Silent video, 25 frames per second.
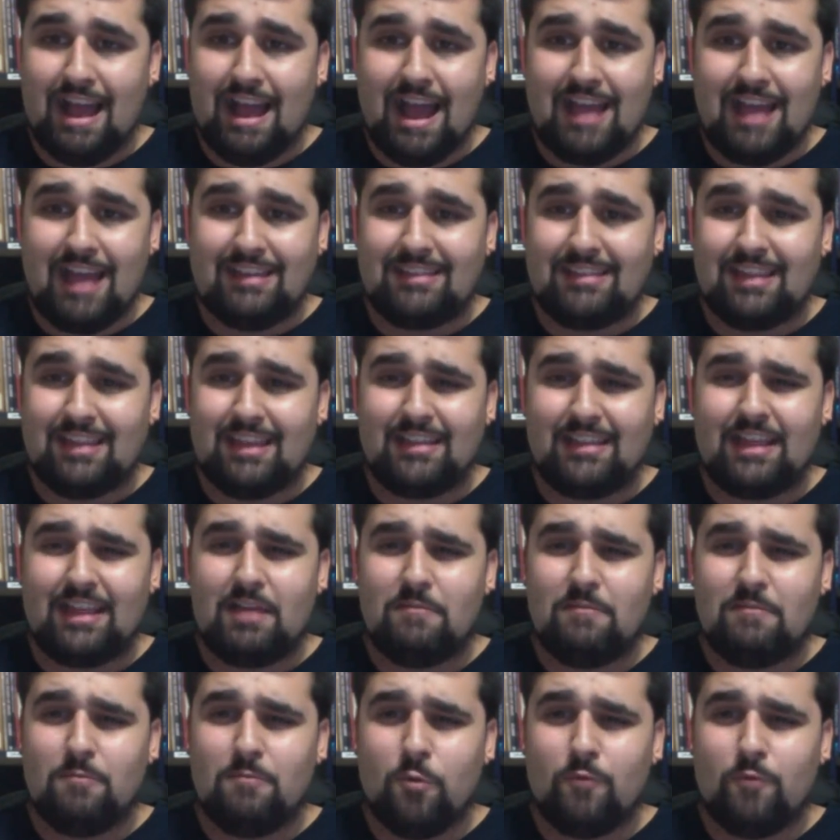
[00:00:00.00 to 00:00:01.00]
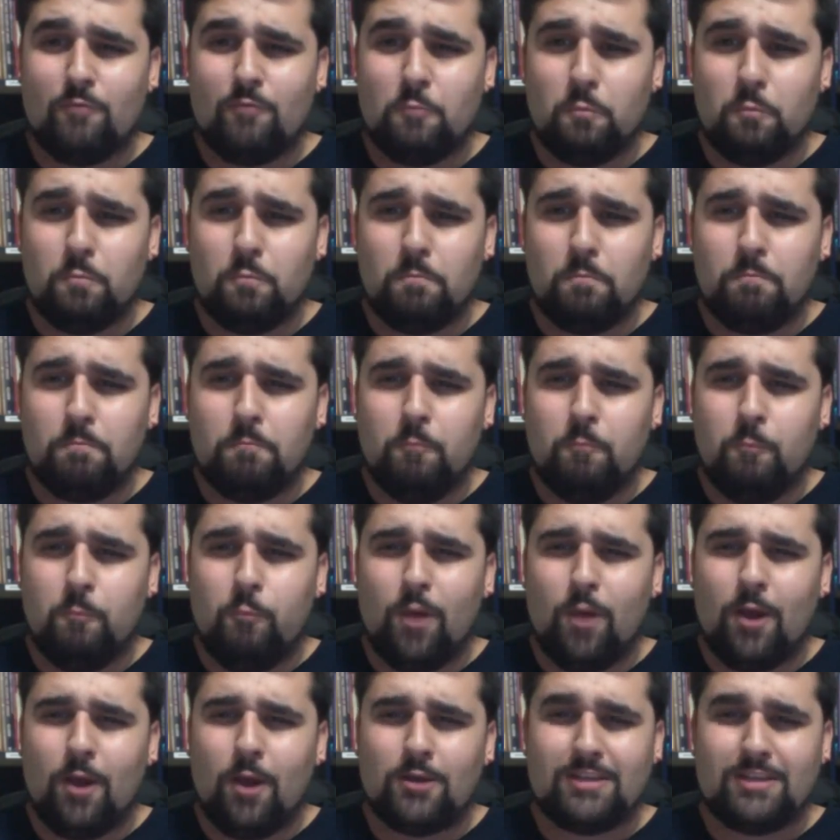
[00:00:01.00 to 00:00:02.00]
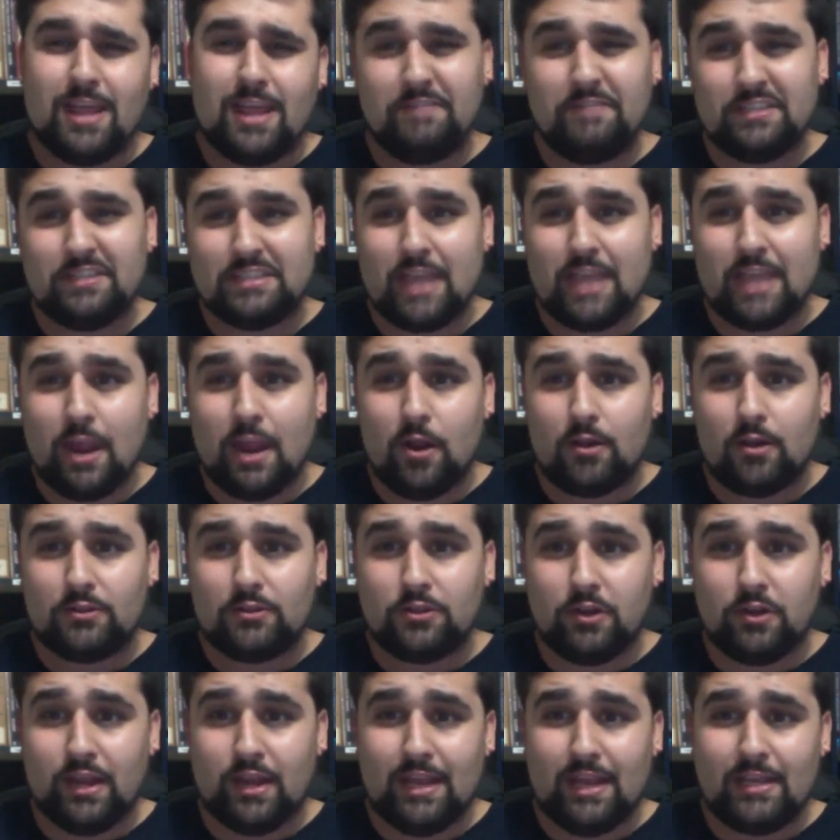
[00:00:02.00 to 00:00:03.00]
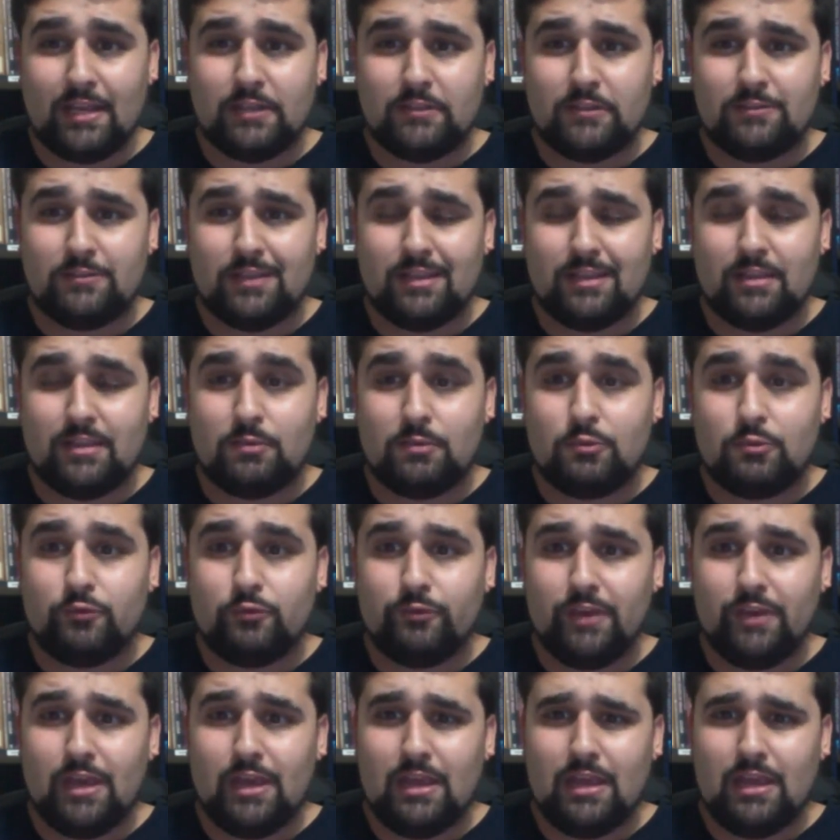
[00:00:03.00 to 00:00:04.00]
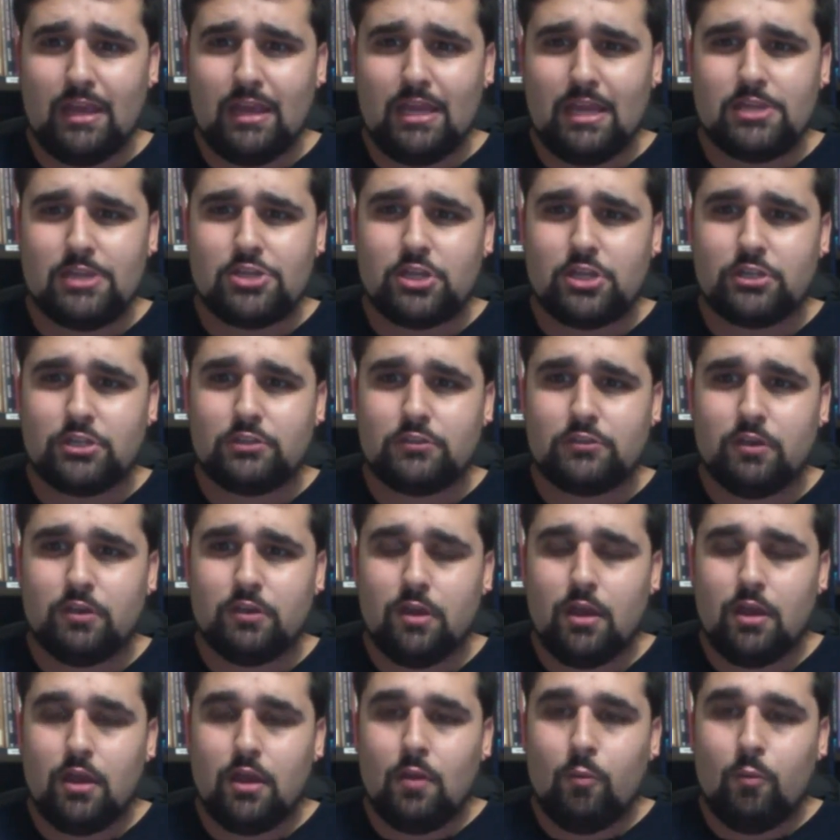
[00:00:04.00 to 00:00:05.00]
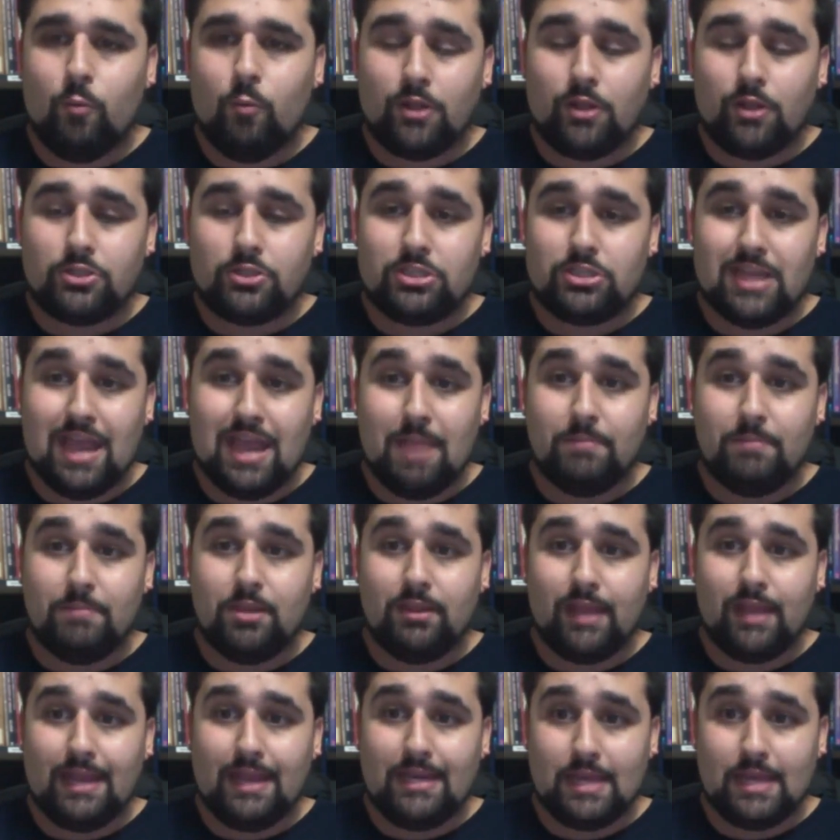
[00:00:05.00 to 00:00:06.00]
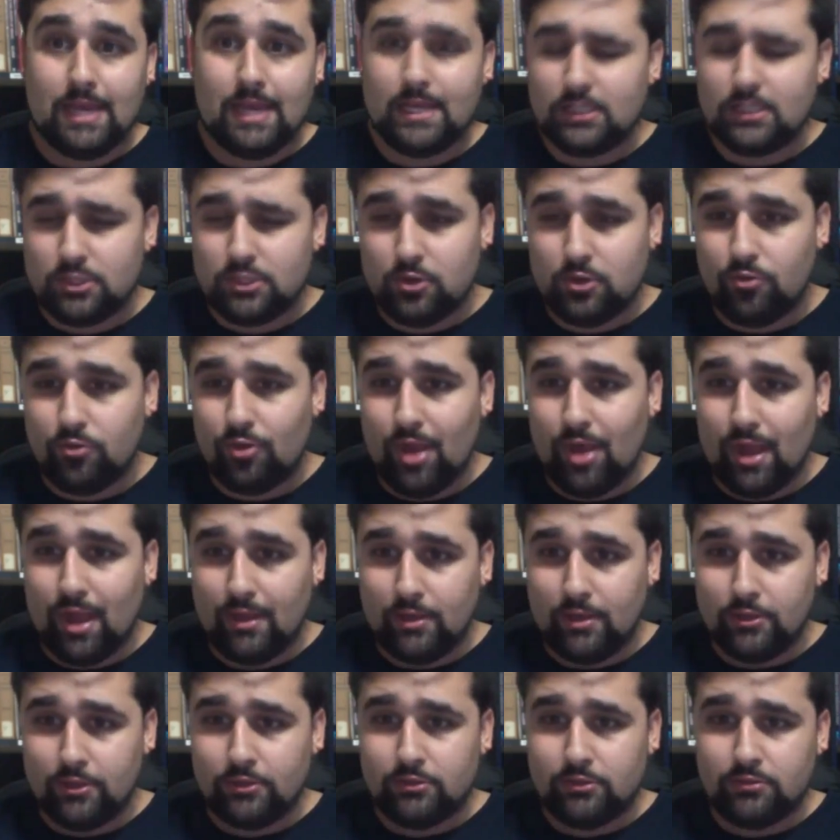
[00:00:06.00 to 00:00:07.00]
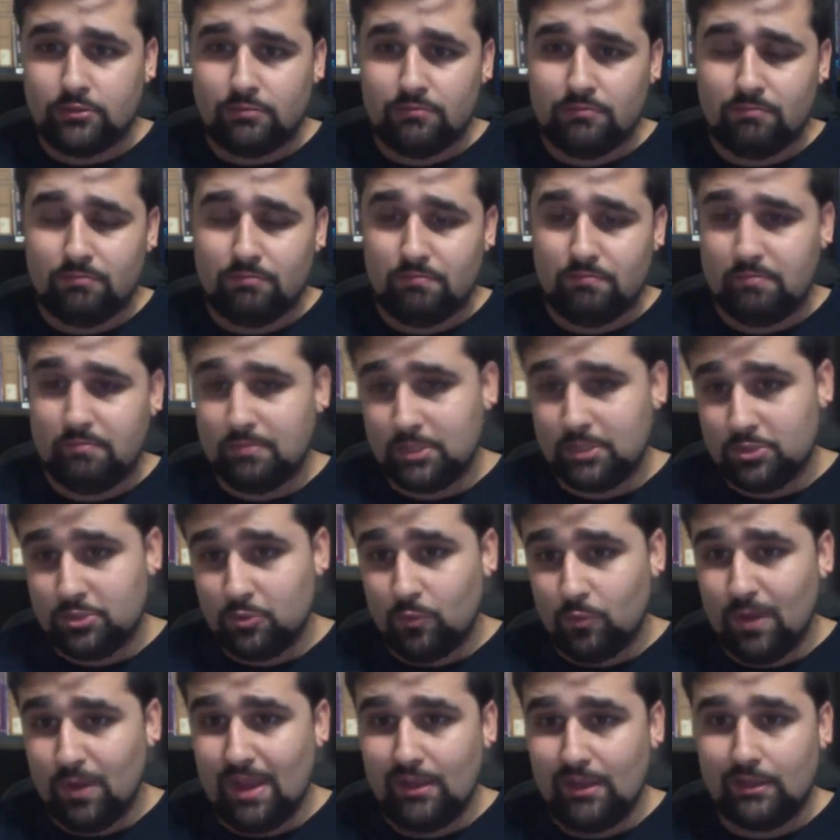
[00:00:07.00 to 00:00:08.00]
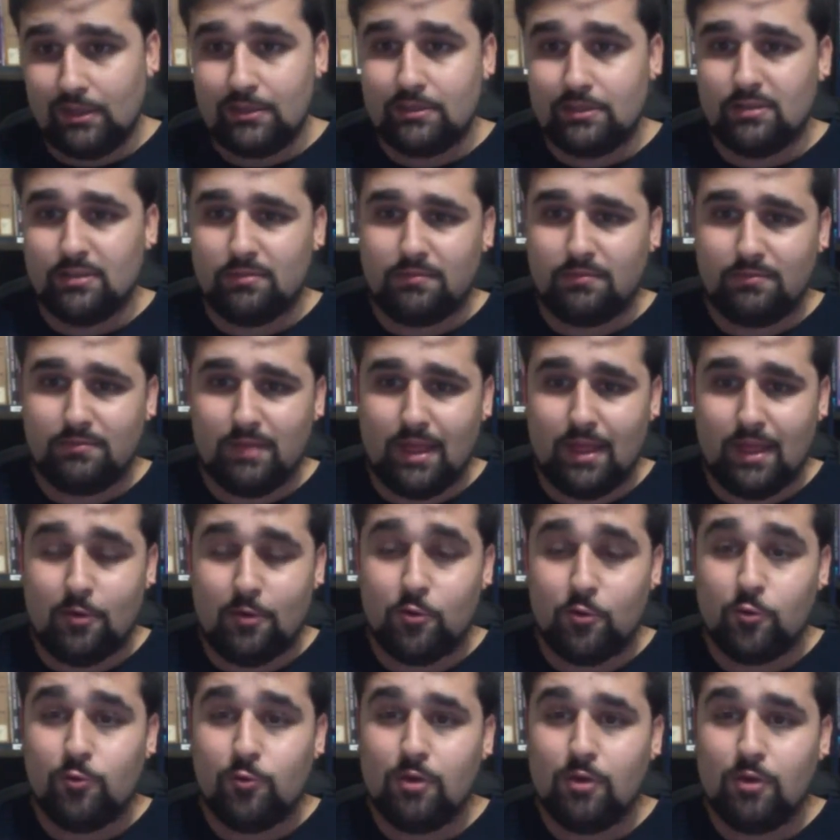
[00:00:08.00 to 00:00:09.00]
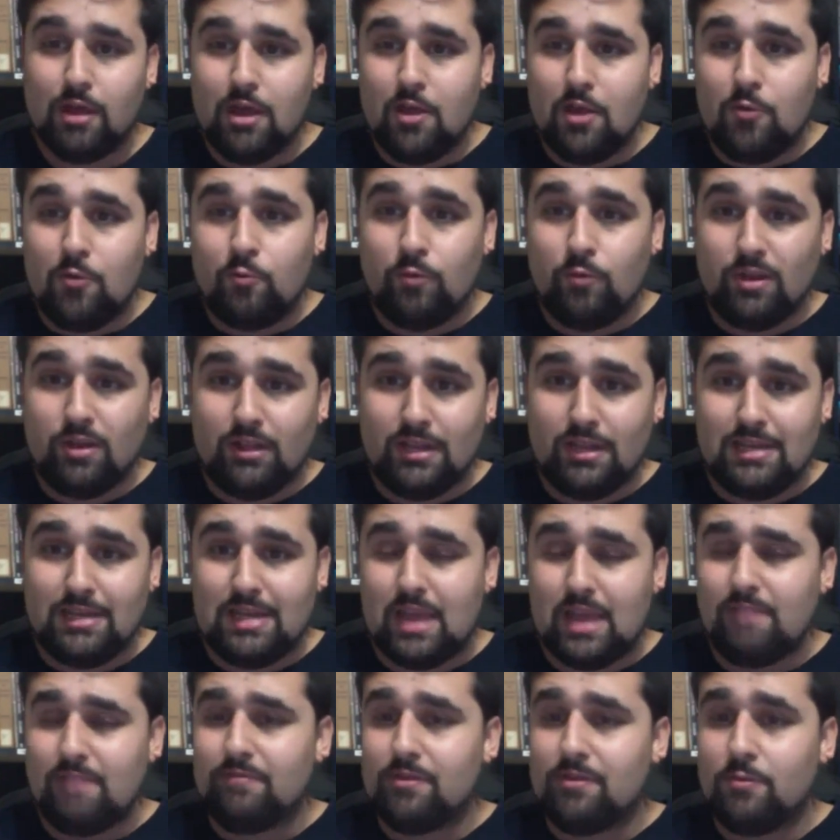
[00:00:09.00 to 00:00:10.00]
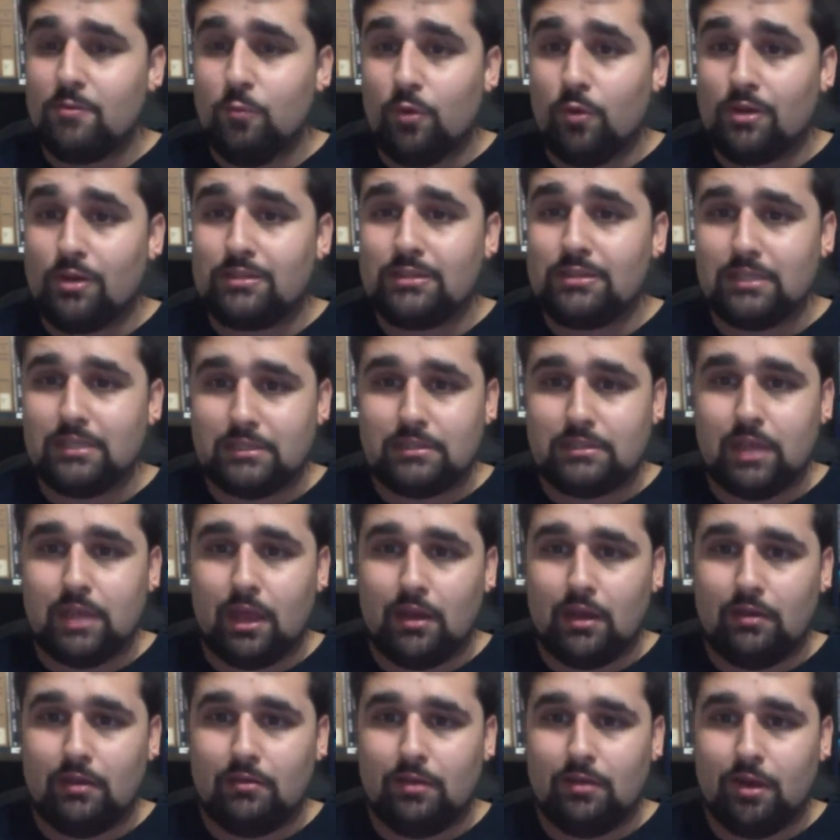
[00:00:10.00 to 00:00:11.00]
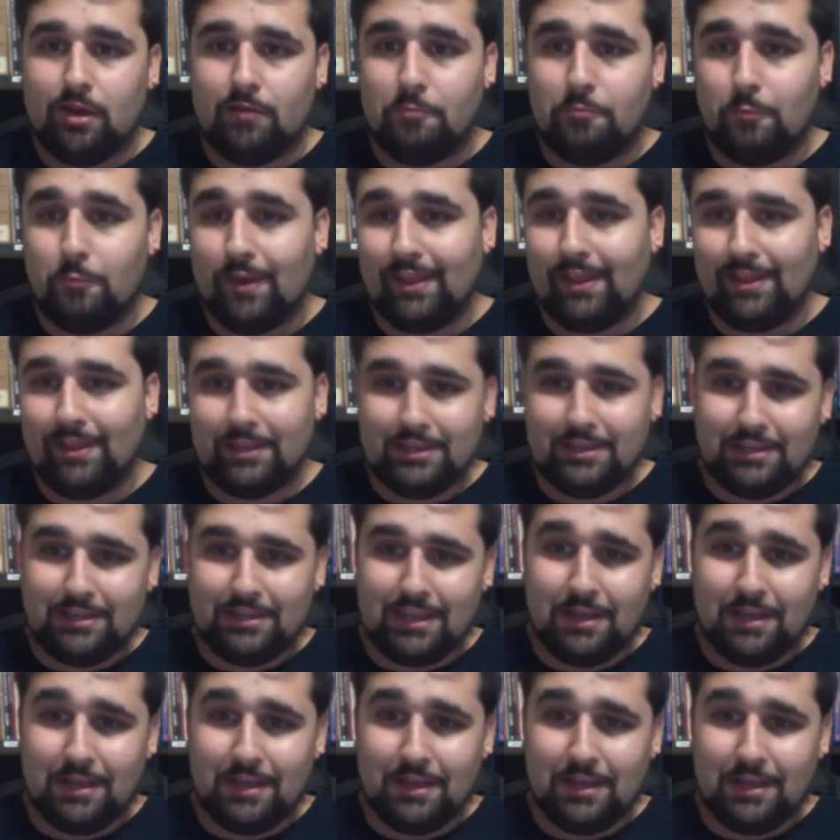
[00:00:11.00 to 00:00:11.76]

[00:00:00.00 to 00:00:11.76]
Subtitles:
I think that where David's character is in the movie, he just wants to emulate his creators, Mr. Wayland, who really, David was the son of Wayland in a